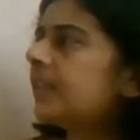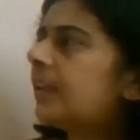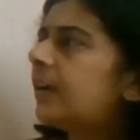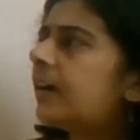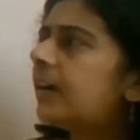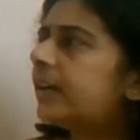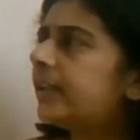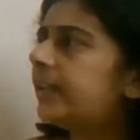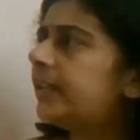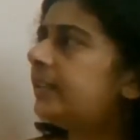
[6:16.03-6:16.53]

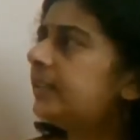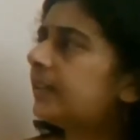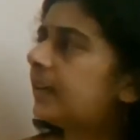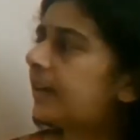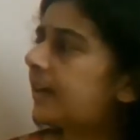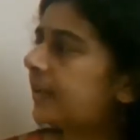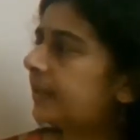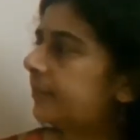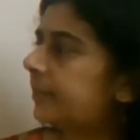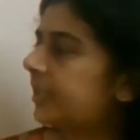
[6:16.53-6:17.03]
Again,
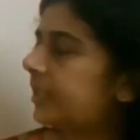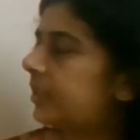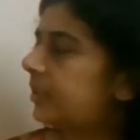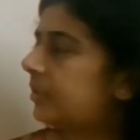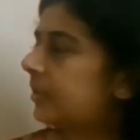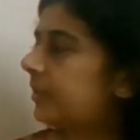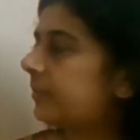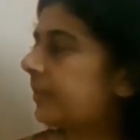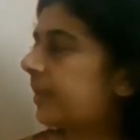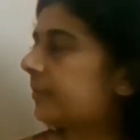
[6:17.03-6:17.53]
I make you
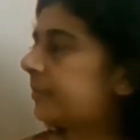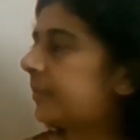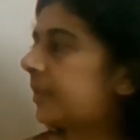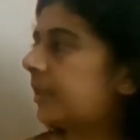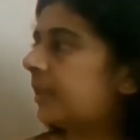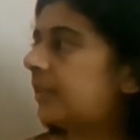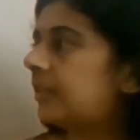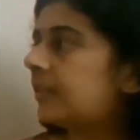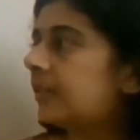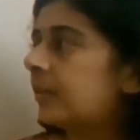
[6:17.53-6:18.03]

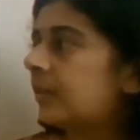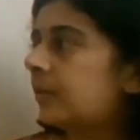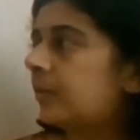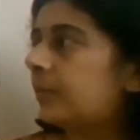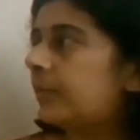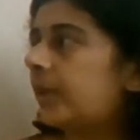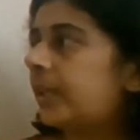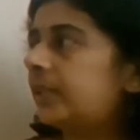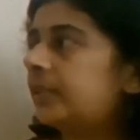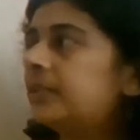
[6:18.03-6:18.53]
remember,
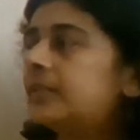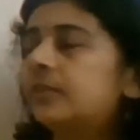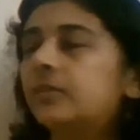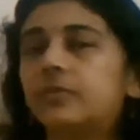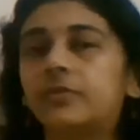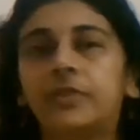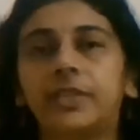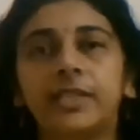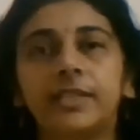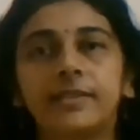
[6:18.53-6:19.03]
when
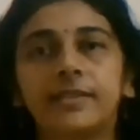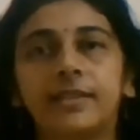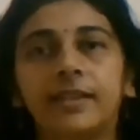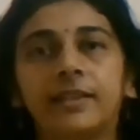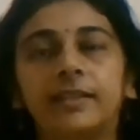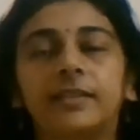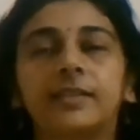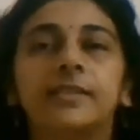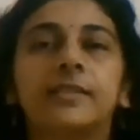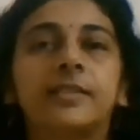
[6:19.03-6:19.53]
we say
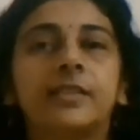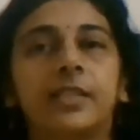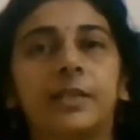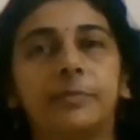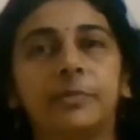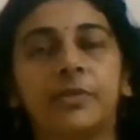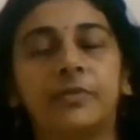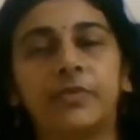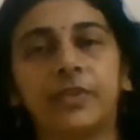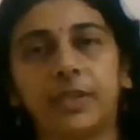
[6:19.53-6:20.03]
this type
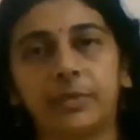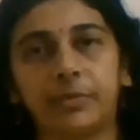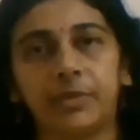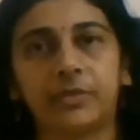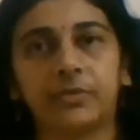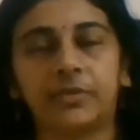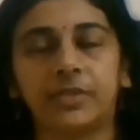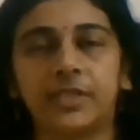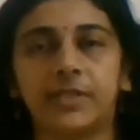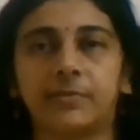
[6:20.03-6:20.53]
of
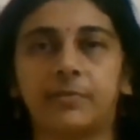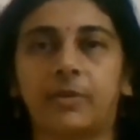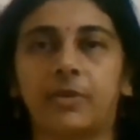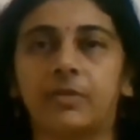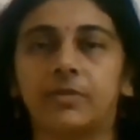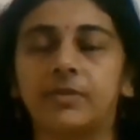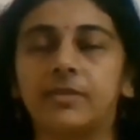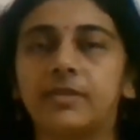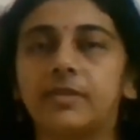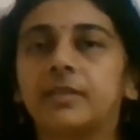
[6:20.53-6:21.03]
immune
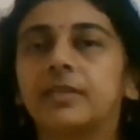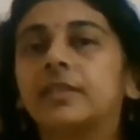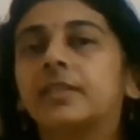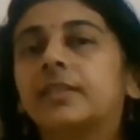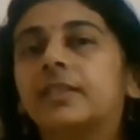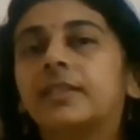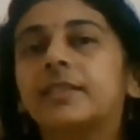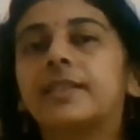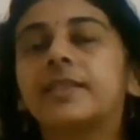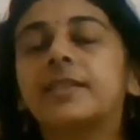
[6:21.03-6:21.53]
response,
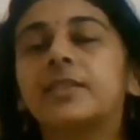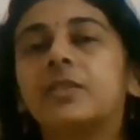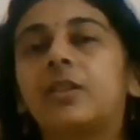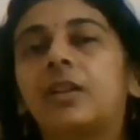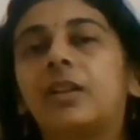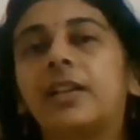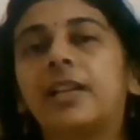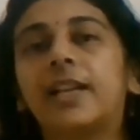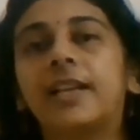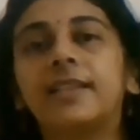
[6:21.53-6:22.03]
this is
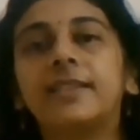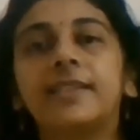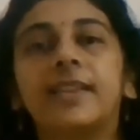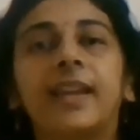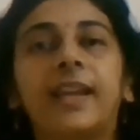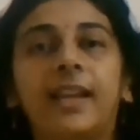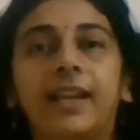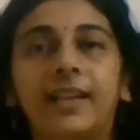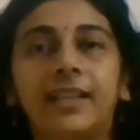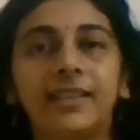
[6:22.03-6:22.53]
called as
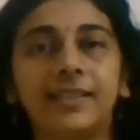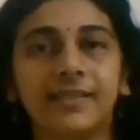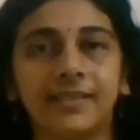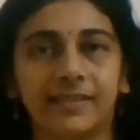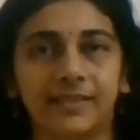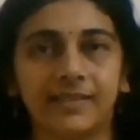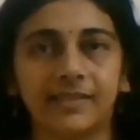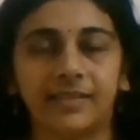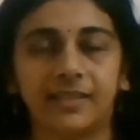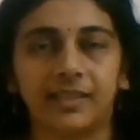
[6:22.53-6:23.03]

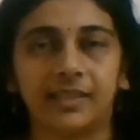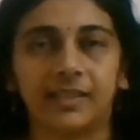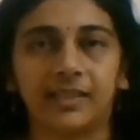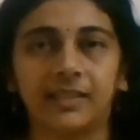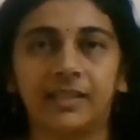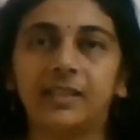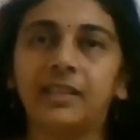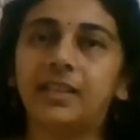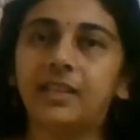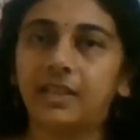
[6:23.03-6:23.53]
ADCC,
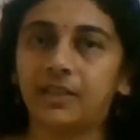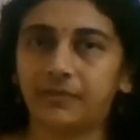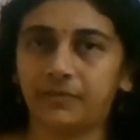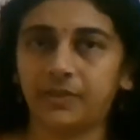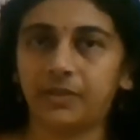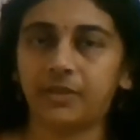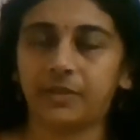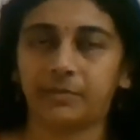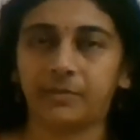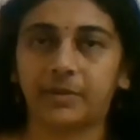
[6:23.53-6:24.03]
if
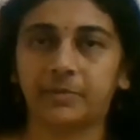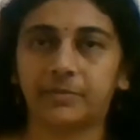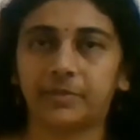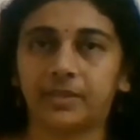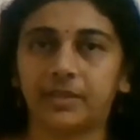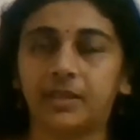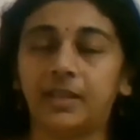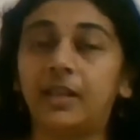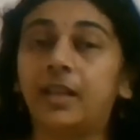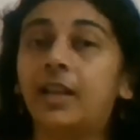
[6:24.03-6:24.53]
you
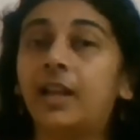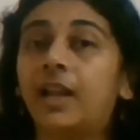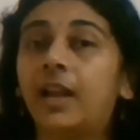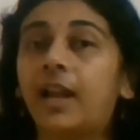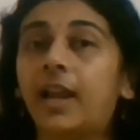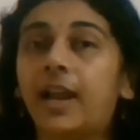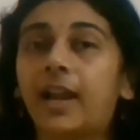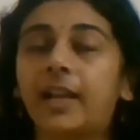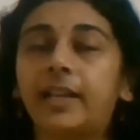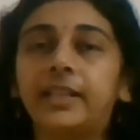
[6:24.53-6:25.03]
remember.
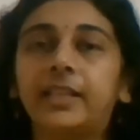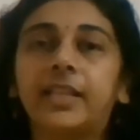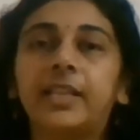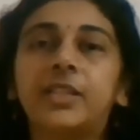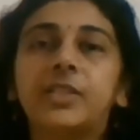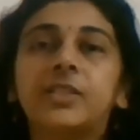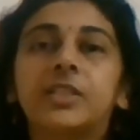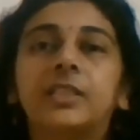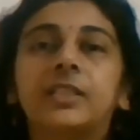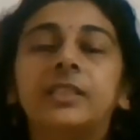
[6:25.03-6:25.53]

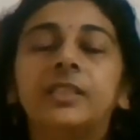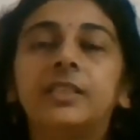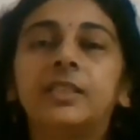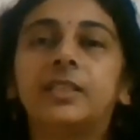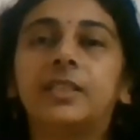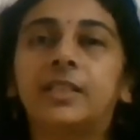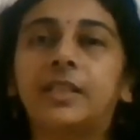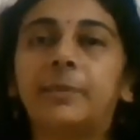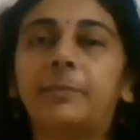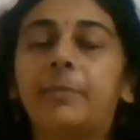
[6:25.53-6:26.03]

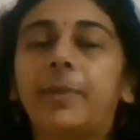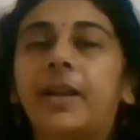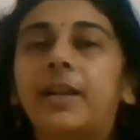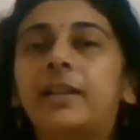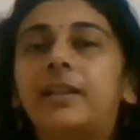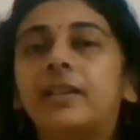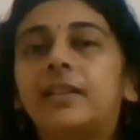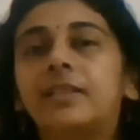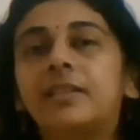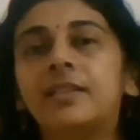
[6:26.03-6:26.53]
Antigen
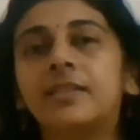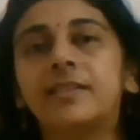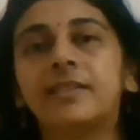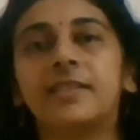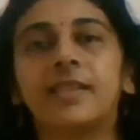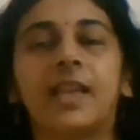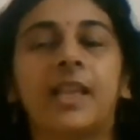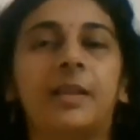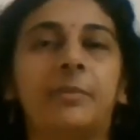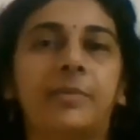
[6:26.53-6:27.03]
dependent
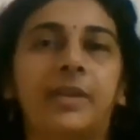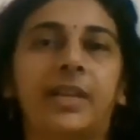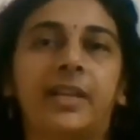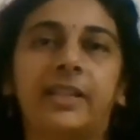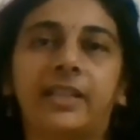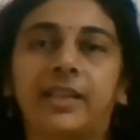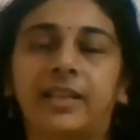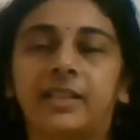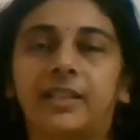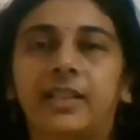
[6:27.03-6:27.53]
cell
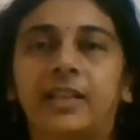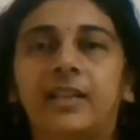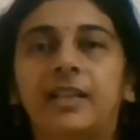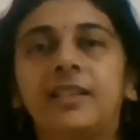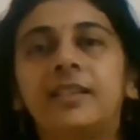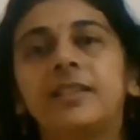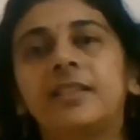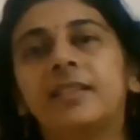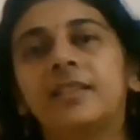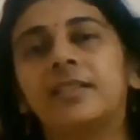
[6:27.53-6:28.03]

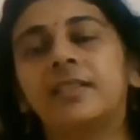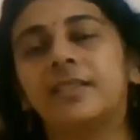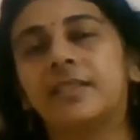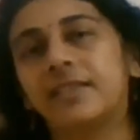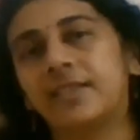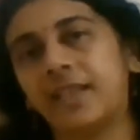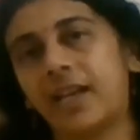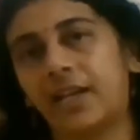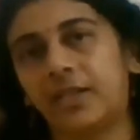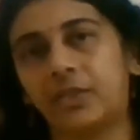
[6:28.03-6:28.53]
mediated
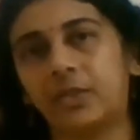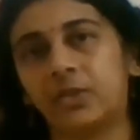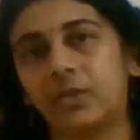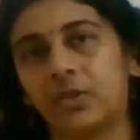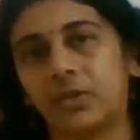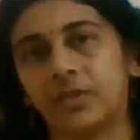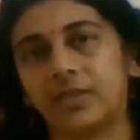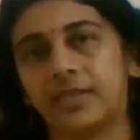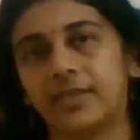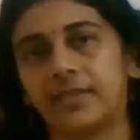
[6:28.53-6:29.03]

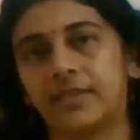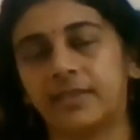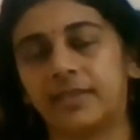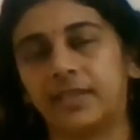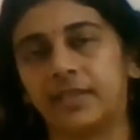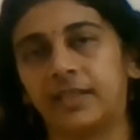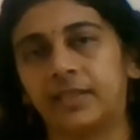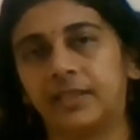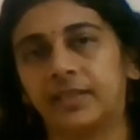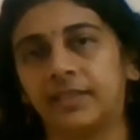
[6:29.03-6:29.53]
cytotoxicity.